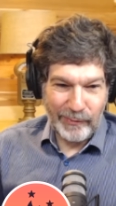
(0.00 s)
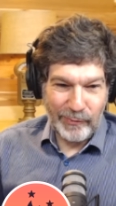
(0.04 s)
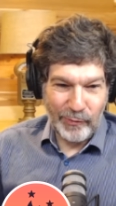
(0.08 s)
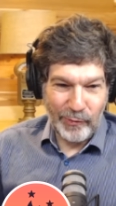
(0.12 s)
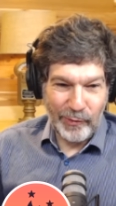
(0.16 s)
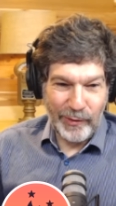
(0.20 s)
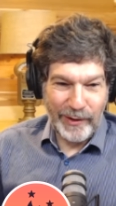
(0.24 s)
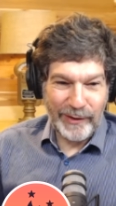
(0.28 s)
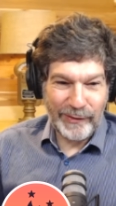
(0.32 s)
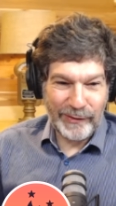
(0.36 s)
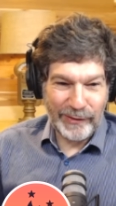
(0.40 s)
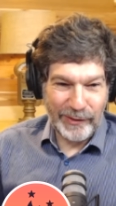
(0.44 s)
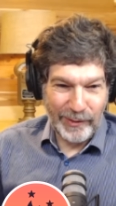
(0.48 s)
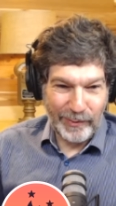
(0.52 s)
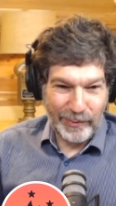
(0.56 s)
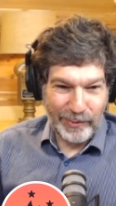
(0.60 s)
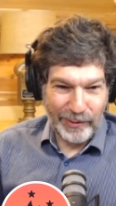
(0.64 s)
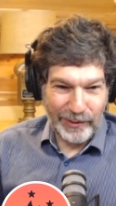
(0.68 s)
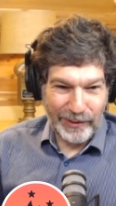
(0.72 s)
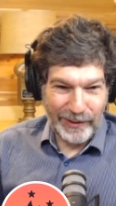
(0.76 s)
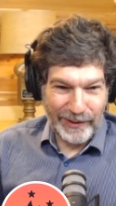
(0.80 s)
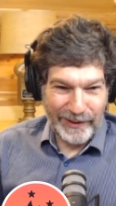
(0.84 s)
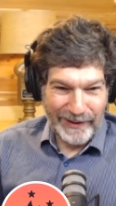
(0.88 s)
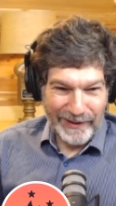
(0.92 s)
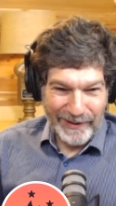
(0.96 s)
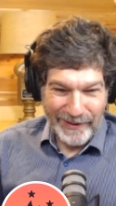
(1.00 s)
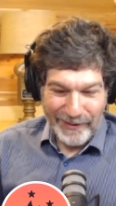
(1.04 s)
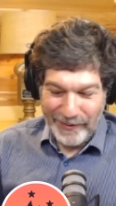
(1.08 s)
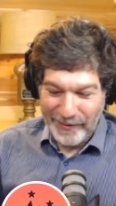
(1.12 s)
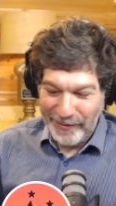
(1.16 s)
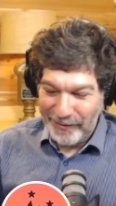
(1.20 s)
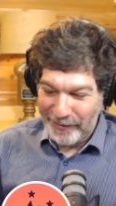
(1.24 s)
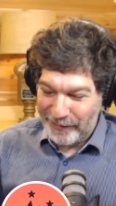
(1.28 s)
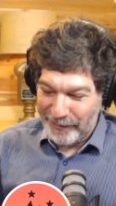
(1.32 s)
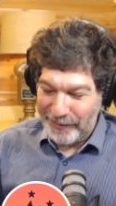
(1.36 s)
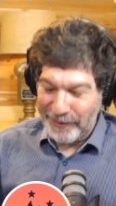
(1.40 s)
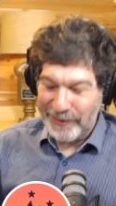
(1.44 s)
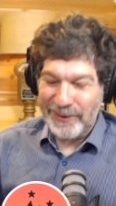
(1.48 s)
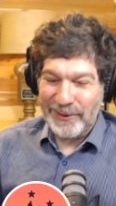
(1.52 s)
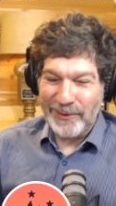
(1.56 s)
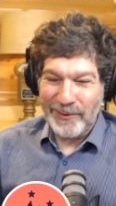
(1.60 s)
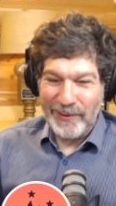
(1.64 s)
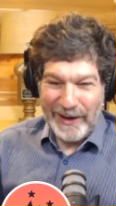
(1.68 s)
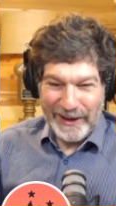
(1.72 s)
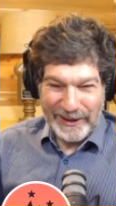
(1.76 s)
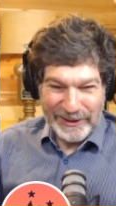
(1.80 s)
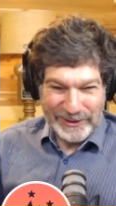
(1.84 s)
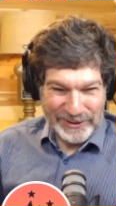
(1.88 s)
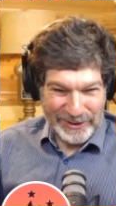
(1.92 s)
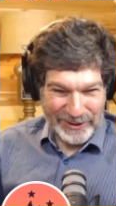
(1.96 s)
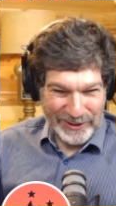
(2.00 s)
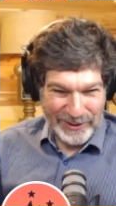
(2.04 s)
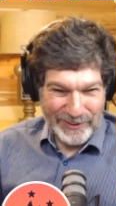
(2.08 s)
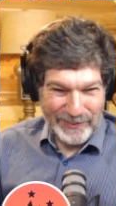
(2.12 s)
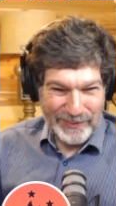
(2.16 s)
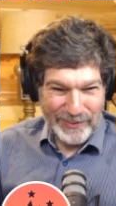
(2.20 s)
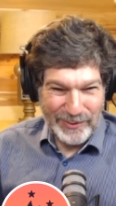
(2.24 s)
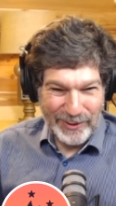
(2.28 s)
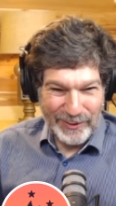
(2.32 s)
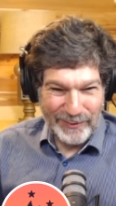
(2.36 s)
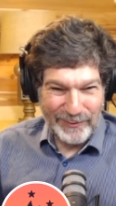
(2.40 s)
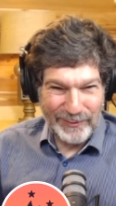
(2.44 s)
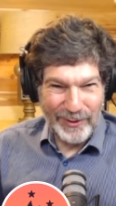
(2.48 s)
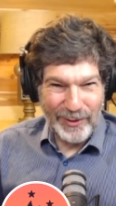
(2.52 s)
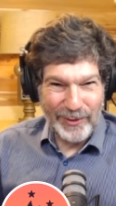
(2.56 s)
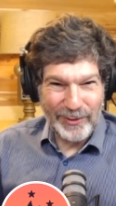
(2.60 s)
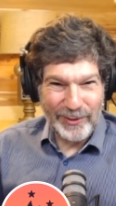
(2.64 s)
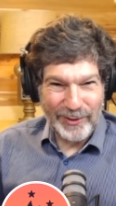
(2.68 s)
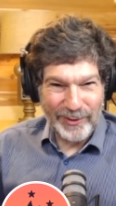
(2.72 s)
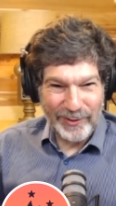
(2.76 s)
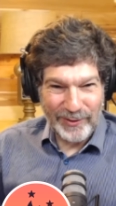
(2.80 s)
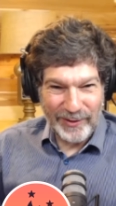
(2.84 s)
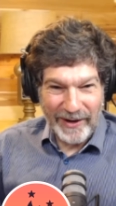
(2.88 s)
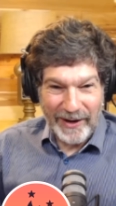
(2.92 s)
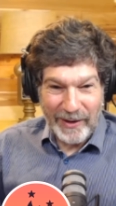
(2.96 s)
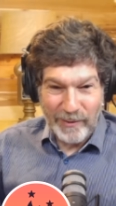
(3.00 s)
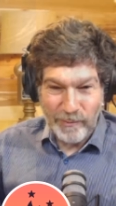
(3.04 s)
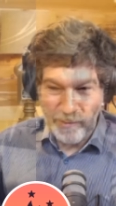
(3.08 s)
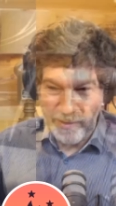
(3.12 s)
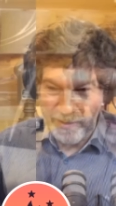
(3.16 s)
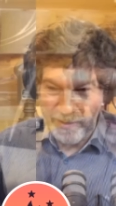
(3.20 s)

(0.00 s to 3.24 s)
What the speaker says: reasonable situation to put voters in,